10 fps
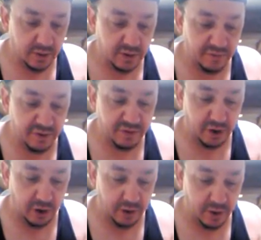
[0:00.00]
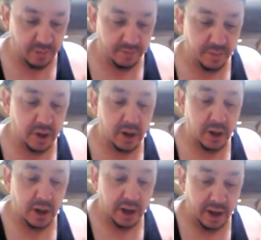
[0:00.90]
the fifth card,
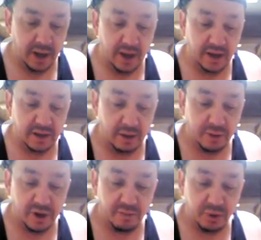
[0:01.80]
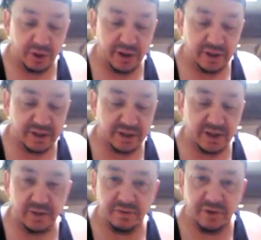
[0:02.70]
and I'm going to place
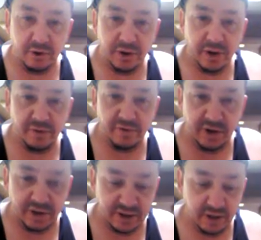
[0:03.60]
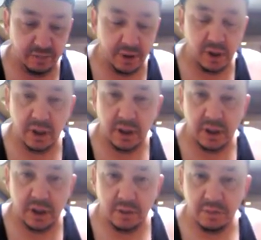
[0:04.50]
it fairly face up.
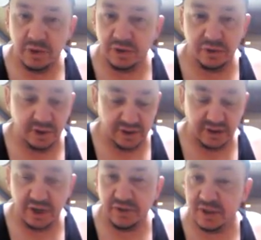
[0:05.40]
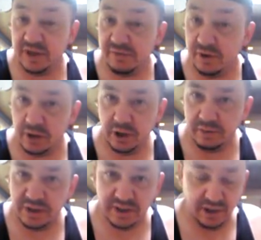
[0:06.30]
This is not the Seven of Clubs.
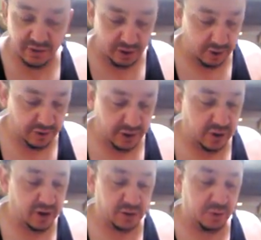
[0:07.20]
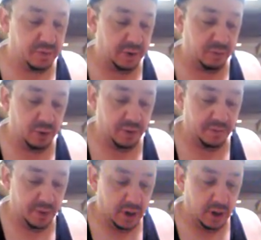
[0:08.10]
It's not the card that you have to remember,
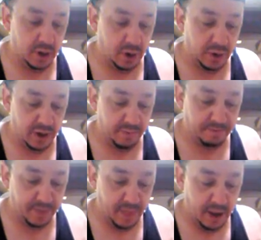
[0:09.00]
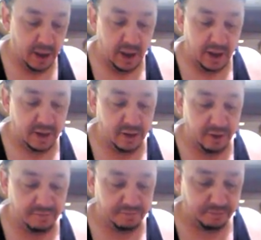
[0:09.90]
okay? And um,